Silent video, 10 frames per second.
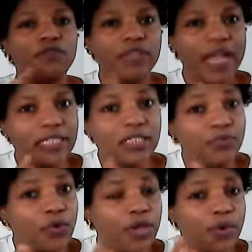That is
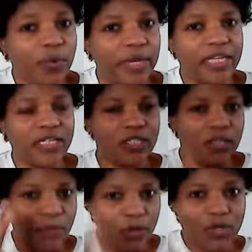for a week. The
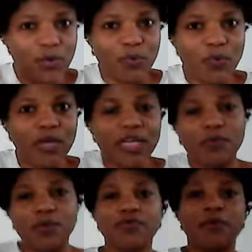money you work a
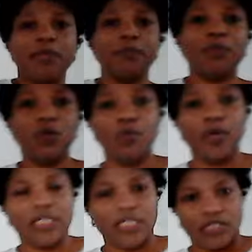week for minimum
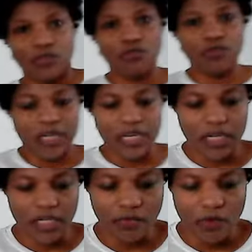wage in UK
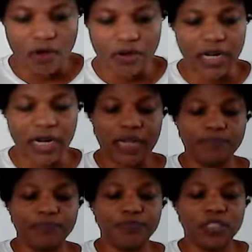is
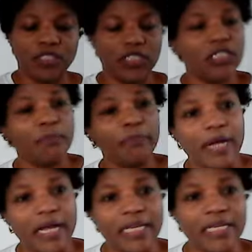
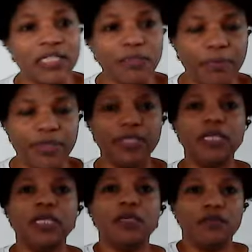£416.80
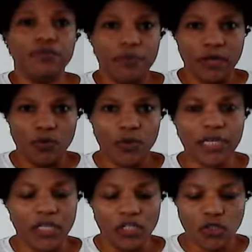per
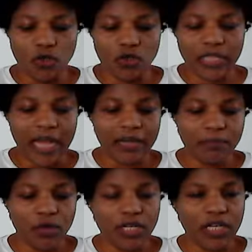week. So that
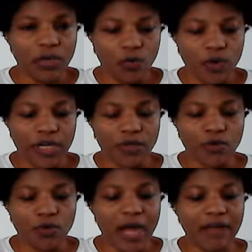money a week,
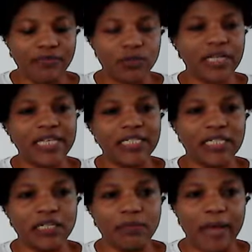you have to times
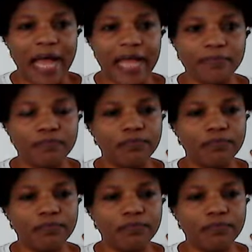it by